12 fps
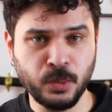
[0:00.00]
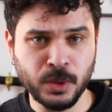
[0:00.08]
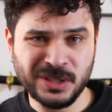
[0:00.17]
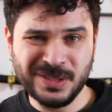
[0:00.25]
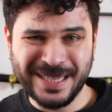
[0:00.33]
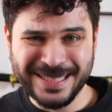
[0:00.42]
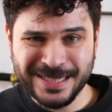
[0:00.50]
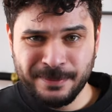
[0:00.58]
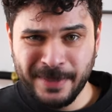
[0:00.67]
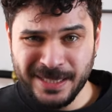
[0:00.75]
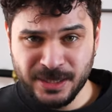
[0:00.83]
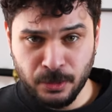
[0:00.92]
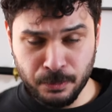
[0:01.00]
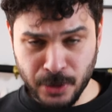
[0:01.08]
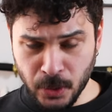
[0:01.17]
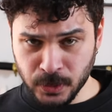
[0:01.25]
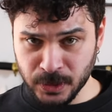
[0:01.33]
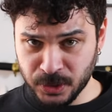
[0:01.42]
want to customize your
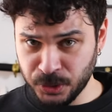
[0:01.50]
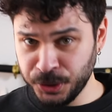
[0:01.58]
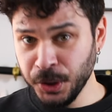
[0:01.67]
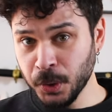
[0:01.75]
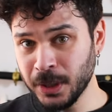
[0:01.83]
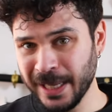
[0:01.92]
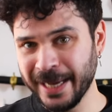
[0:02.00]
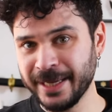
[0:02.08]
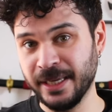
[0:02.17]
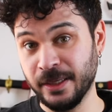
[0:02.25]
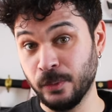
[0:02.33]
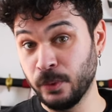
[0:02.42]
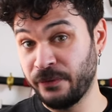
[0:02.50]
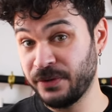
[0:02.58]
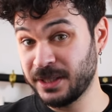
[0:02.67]
browser to your liking with